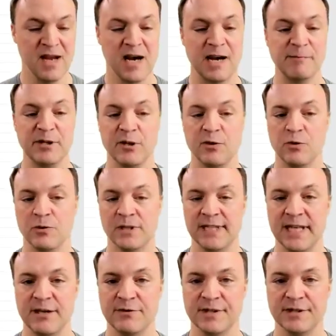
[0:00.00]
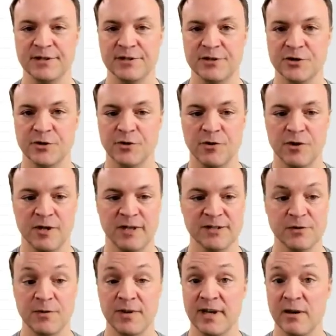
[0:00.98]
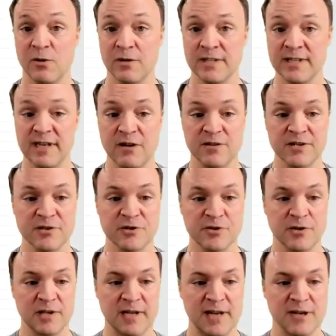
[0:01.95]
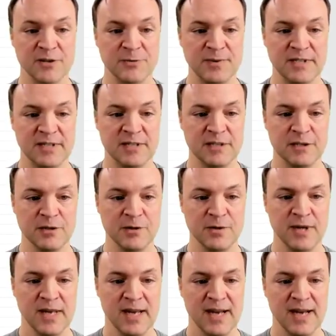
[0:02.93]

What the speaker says: I'm going to hold down Control. So what holding down Control allows me to do